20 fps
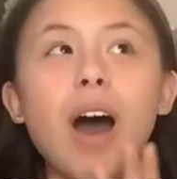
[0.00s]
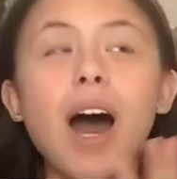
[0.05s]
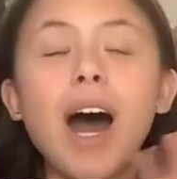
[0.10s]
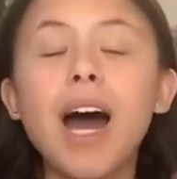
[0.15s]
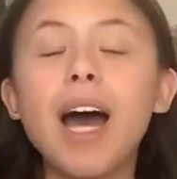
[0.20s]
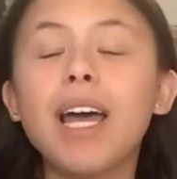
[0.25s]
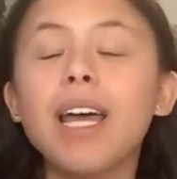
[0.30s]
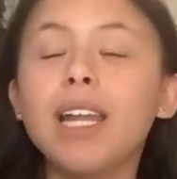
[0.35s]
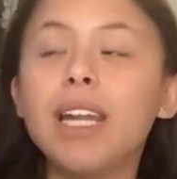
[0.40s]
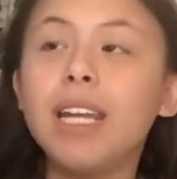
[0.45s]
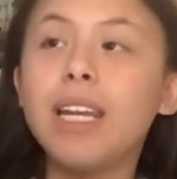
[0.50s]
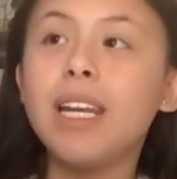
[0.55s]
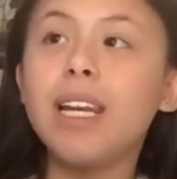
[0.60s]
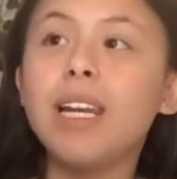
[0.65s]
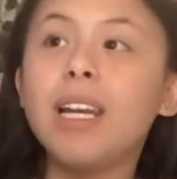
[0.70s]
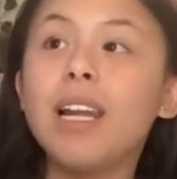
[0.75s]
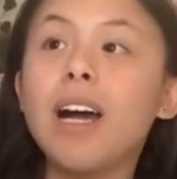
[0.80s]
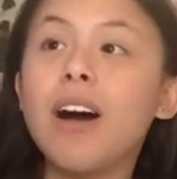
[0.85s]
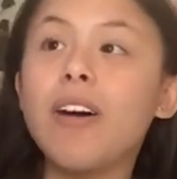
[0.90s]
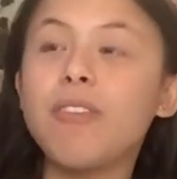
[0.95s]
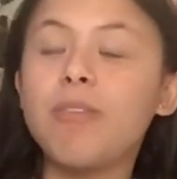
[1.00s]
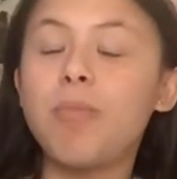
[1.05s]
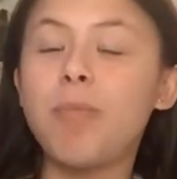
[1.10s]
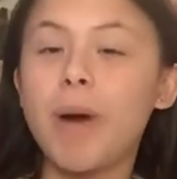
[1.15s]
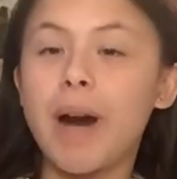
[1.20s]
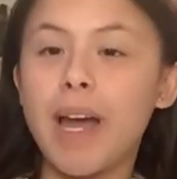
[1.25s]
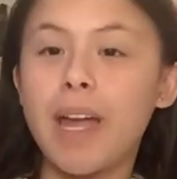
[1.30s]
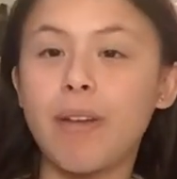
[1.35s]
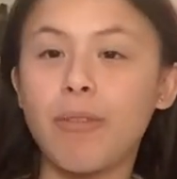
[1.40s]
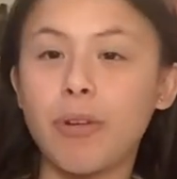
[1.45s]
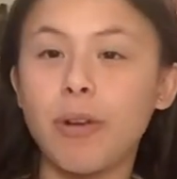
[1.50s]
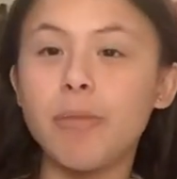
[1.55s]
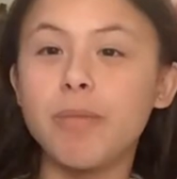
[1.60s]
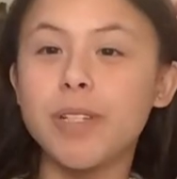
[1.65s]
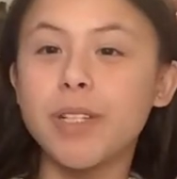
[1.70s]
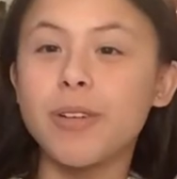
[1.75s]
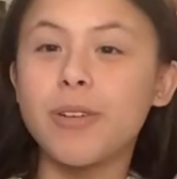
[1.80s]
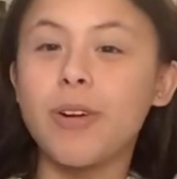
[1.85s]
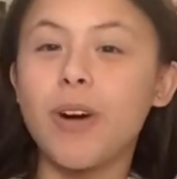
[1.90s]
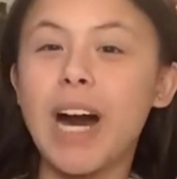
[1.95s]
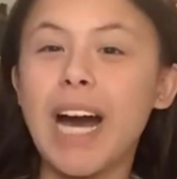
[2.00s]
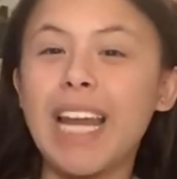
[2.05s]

I love buying room decor.